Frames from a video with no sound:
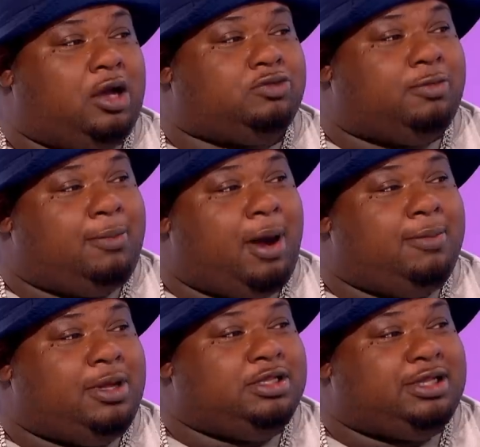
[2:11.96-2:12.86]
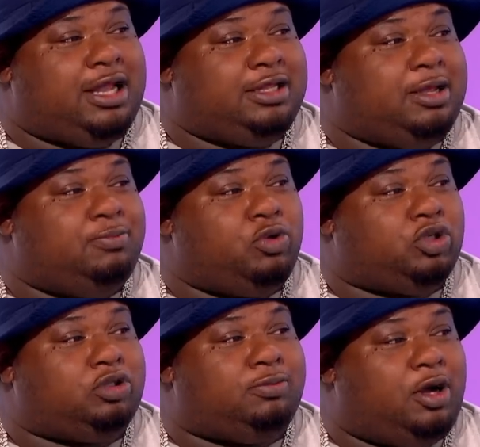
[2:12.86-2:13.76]
I was with my mum and dad in
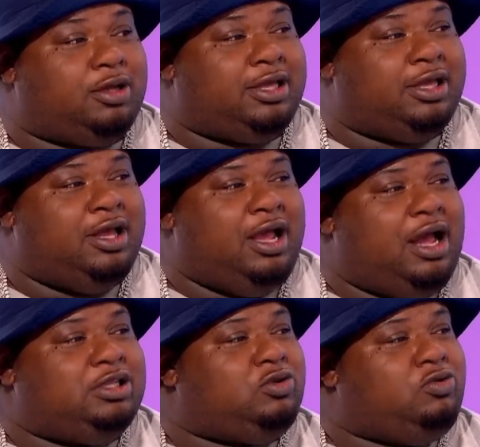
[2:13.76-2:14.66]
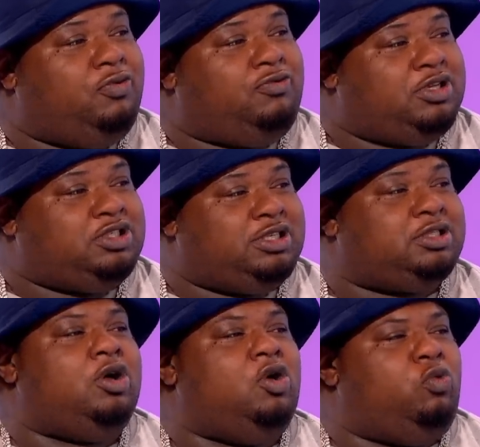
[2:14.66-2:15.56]
Brixton Market. And I was like, oh, fishes.
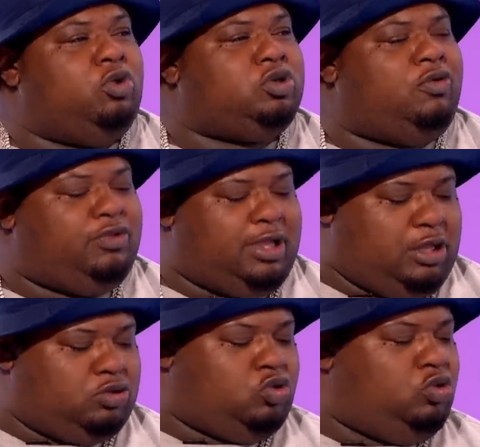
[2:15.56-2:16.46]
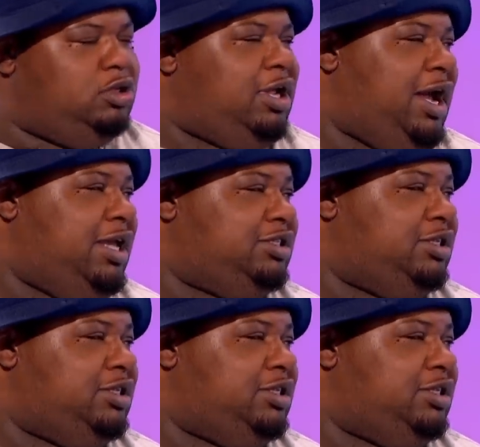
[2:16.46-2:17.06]
Walked over there, they was all on the ice